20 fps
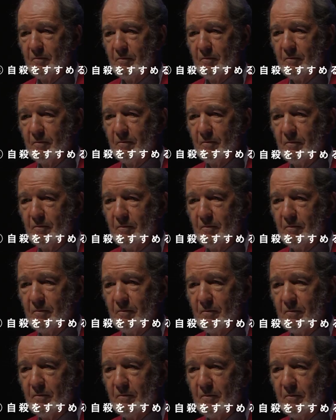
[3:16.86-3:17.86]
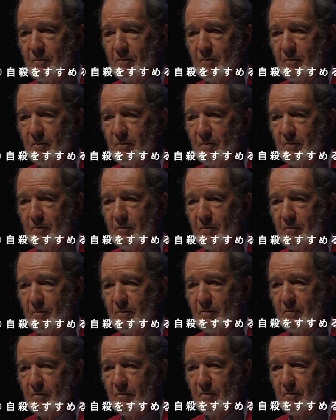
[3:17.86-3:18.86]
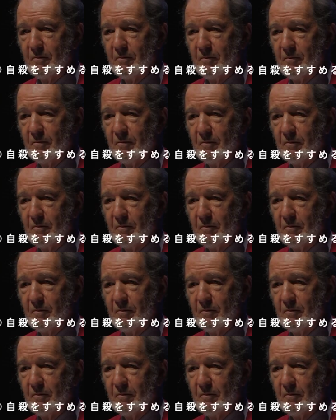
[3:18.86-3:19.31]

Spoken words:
(no one is talking)